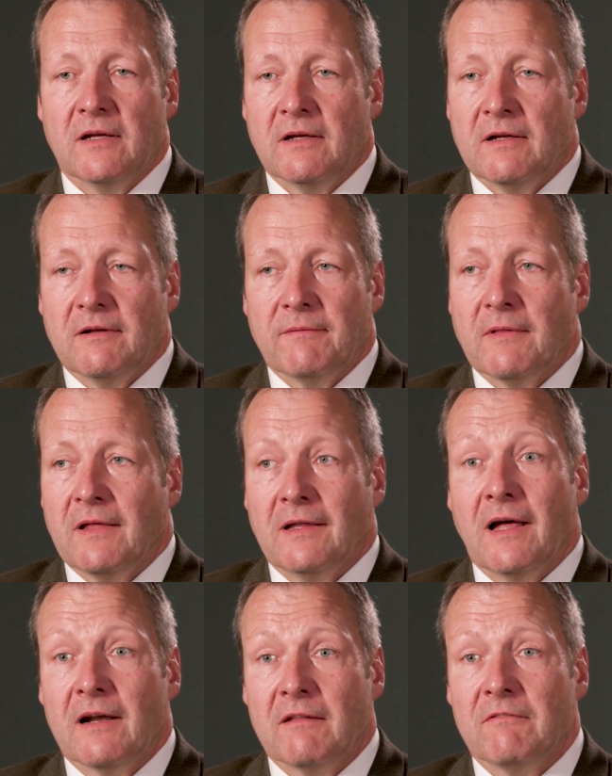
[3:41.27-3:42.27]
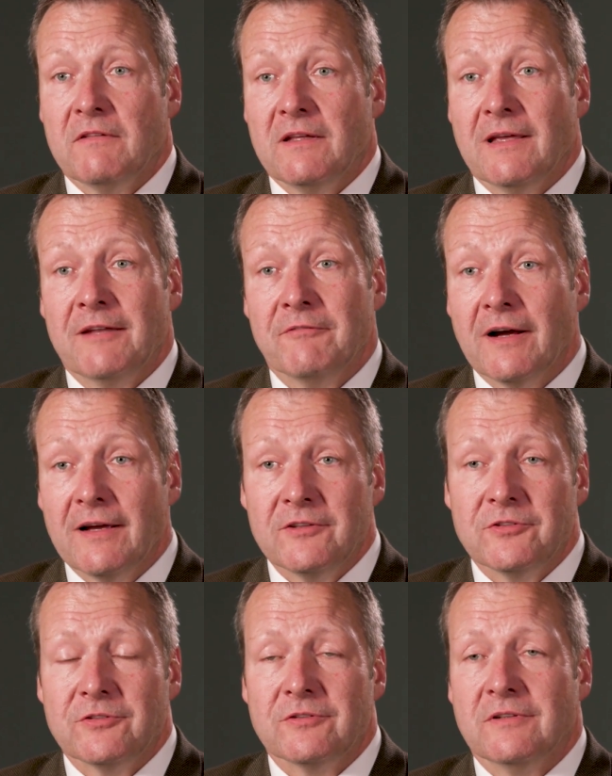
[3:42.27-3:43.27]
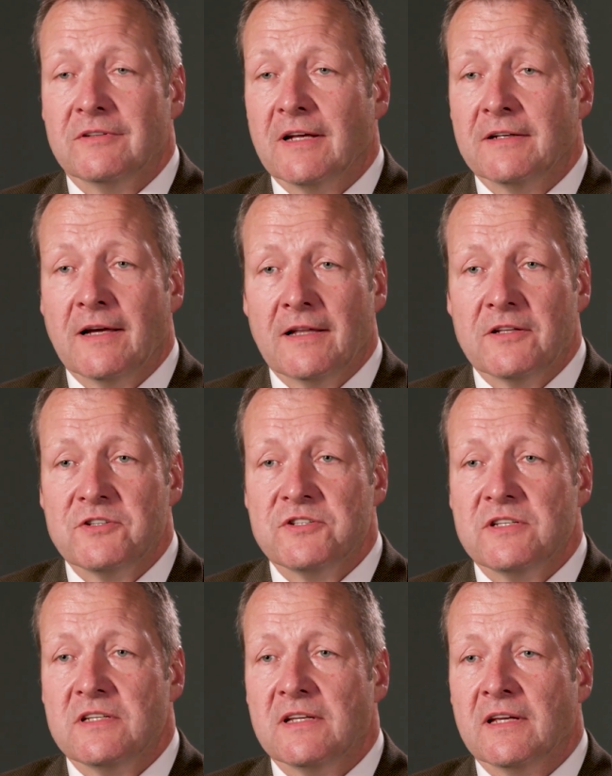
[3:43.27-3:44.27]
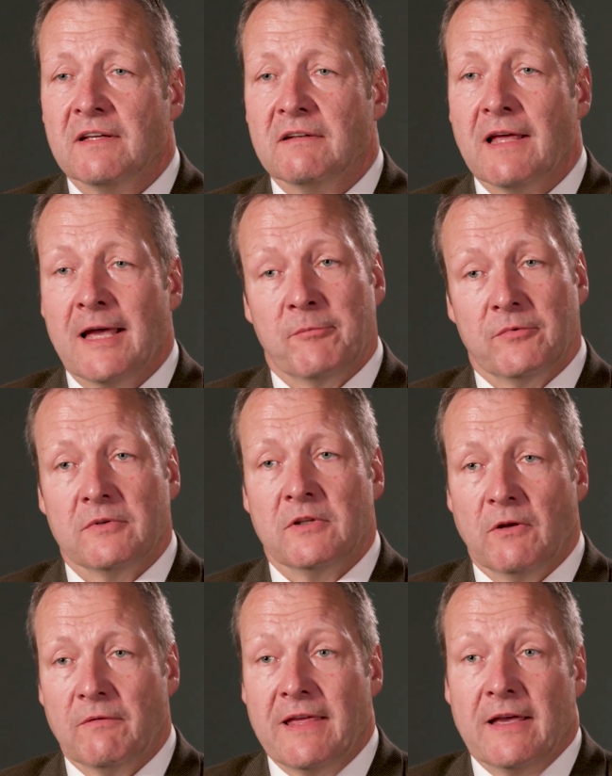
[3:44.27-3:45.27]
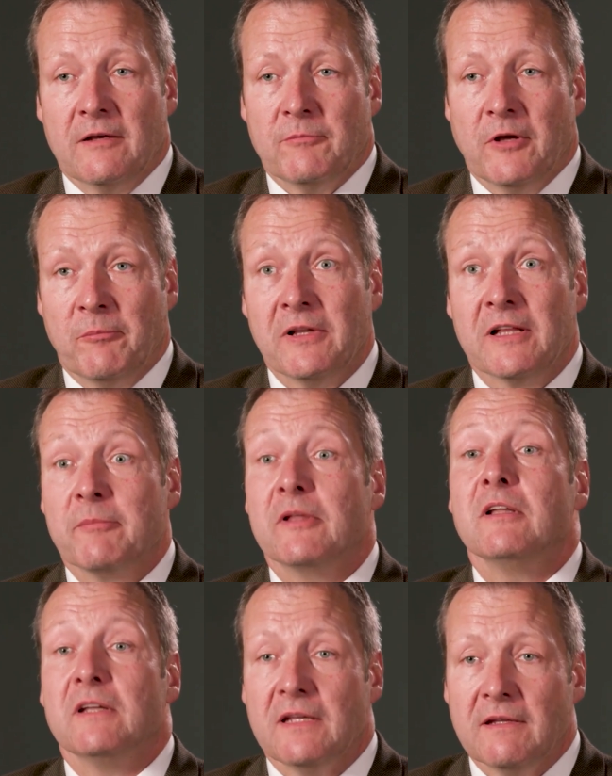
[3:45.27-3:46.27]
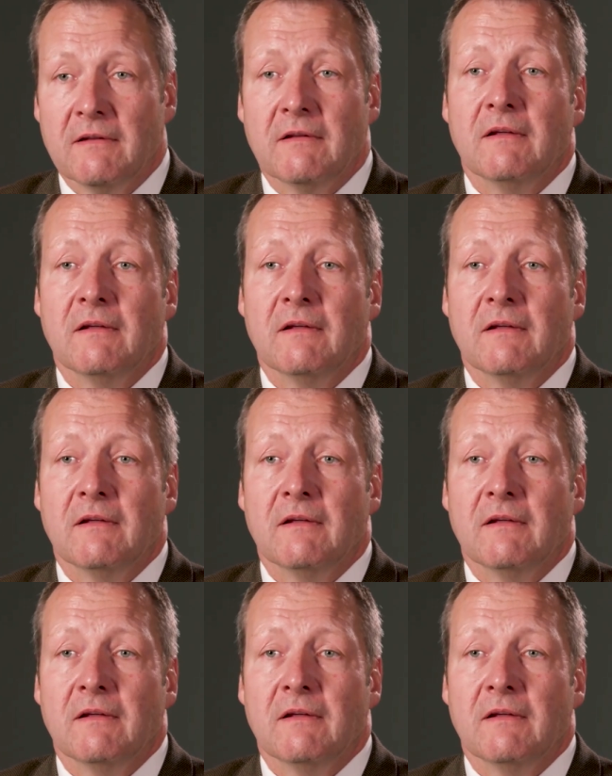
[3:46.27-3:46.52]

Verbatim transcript: Uh, a lot of the advice and technology and you know the uh, applicability